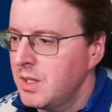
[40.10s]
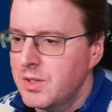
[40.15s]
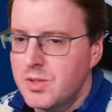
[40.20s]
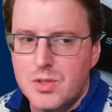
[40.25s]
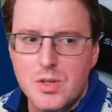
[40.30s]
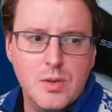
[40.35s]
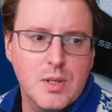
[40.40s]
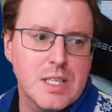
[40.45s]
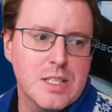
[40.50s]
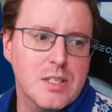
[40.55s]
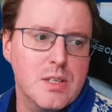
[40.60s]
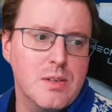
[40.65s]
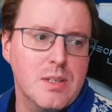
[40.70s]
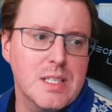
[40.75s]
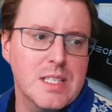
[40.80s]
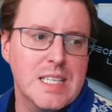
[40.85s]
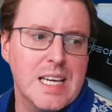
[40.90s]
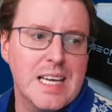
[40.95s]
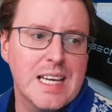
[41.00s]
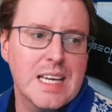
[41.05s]
So let's go
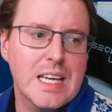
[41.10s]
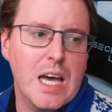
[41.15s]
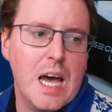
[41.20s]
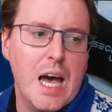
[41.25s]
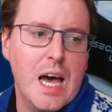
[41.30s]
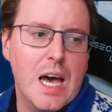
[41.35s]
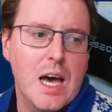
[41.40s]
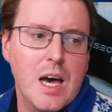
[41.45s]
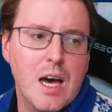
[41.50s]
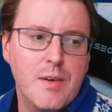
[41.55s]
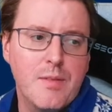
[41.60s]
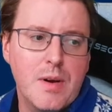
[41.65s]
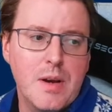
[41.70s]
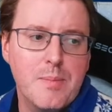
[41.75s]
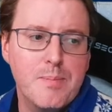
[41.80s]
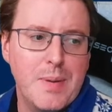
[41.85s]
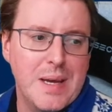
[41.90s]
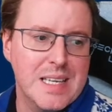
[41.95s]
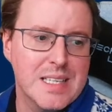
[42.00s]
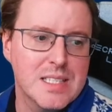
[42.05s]
and take a very
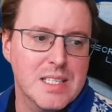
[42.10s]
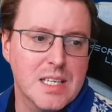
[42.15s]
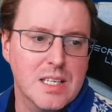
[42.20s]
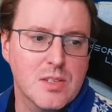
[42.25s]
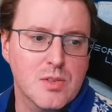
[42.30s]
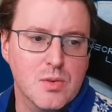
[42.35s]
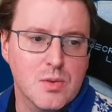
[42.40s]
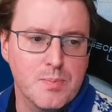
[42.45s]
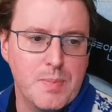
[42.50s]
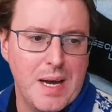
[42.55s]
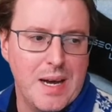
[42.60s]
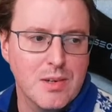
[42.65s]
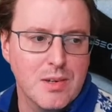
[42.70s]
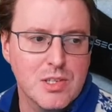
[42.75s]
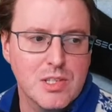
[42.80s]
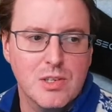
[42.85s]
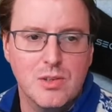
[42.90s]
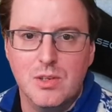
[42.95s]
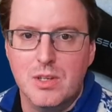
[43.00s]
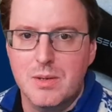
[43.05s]
basic sort of
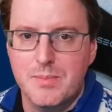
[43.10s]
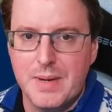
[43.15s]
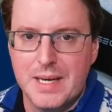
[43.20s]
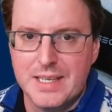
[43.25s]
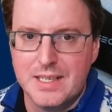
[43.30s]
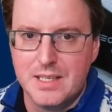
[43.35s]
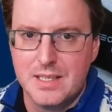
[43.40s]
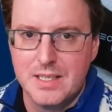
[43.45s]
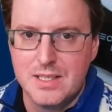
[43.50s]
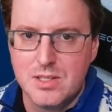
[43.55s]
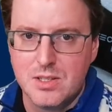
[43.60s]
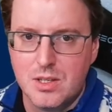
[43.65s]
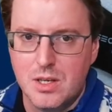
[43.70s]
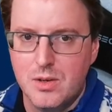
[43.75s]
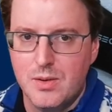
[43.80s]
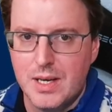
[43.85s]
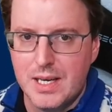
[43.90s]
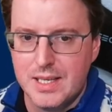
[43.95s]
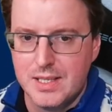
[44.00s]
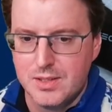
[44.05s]
PowerShell command. Let's
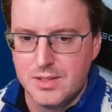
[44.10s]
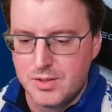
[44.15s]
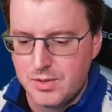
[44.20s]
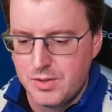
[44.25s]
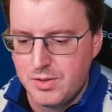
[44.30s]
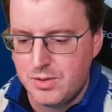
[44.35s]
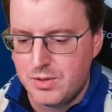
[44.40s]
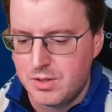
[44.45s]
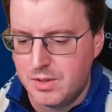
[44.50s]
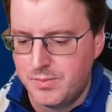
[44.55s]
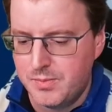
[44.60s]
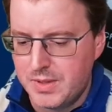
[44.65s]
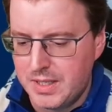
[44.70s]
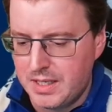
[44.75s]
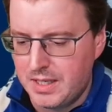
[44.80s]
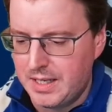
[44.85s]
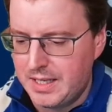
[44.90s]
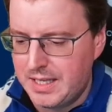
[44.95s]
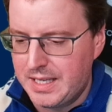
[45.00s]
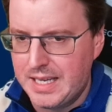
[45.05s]
go and do
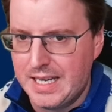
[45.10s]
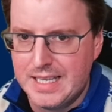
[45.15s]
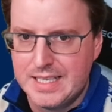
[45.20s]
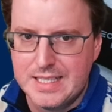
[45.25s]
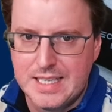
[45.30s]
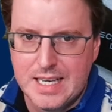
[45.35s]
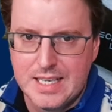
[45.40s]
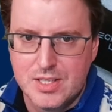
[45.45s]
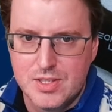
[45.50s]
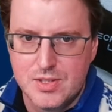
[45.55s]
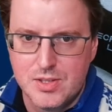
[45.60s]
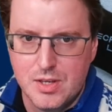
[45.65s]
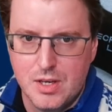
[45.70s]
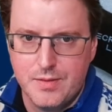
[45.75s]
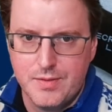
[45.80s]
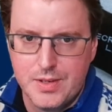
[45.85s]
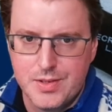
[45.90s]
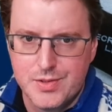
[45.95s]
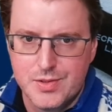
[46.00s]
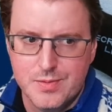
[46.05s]
something like
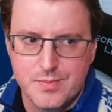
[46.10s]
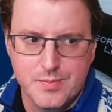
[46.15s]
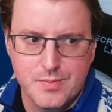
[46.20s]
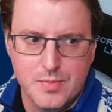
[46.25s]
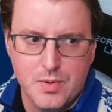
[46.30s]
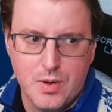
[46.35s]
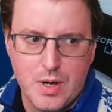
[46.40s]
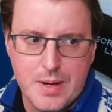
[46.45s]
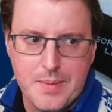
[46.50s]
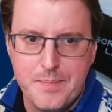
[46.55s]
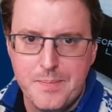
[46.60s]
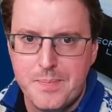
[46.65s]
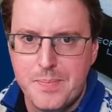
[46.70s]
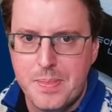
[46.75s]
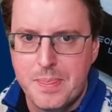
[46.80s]
get-service, all right?